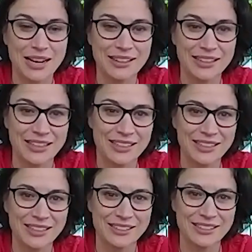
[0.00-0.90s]
I think
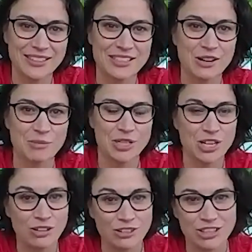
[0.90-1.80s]
you know, there's so much
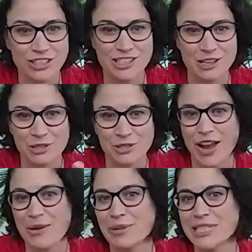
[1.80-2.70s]
culture, there's so much
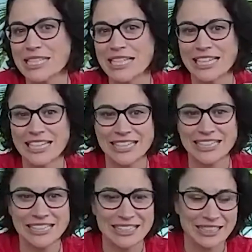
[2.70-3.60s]
vibrancy,
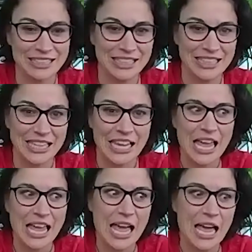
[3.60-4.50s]
and you know, I think,
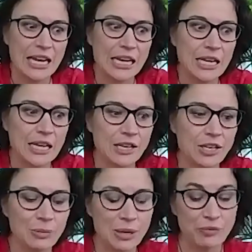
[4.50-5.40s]
and
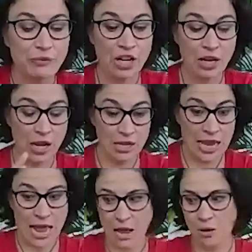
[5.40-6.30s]
I mean, for
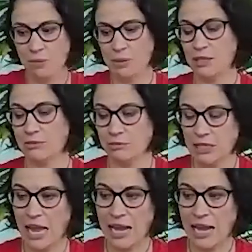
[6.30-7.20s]
now, I mean, with
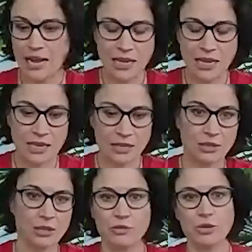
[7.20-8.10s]
Calle, and
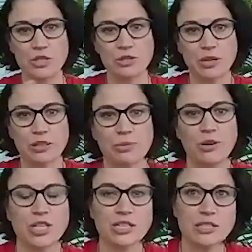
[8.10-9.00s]
of course you do other
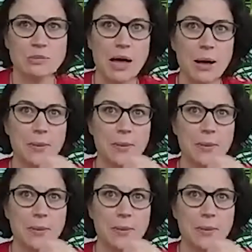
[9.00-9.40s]
projects as well.